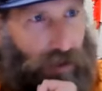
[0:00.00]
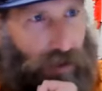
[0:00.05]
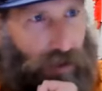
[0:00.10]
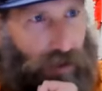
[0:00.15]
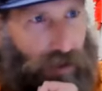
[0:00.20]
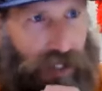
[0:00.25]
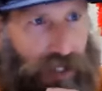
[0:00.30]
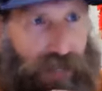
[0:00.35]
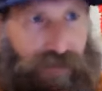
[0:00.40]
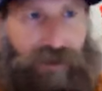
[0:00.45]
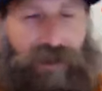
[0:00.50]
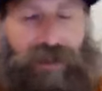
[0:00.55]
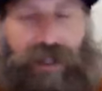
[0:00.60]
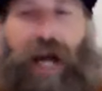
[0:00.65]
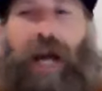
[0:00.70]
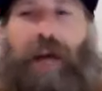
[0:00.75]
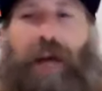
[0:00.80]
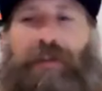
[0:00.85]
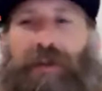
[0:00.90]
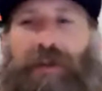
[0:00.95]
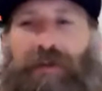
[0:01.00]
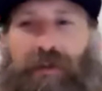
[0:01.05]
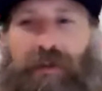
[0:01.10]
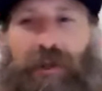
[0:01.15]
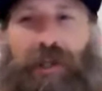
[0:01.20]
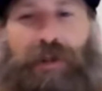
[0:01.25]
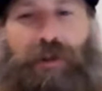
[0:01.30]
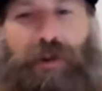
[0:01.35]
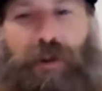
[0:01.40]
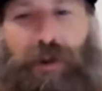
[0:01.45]
the different types of
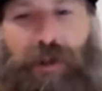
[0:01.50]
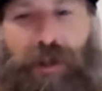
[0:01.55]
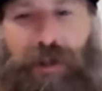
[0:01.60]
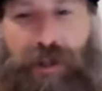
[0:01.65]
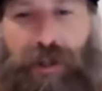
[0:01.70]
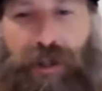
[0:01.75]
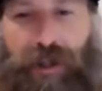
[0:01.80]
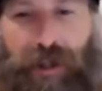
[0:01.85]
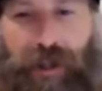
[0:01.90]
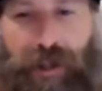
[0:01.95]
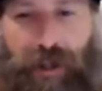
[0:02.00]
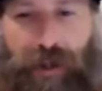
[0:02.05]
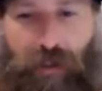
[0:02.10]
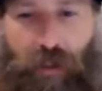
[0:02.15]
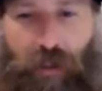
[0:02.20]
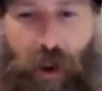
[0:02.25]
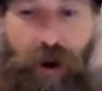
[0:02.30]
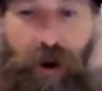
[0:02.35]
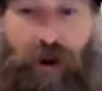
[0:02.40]
resources and where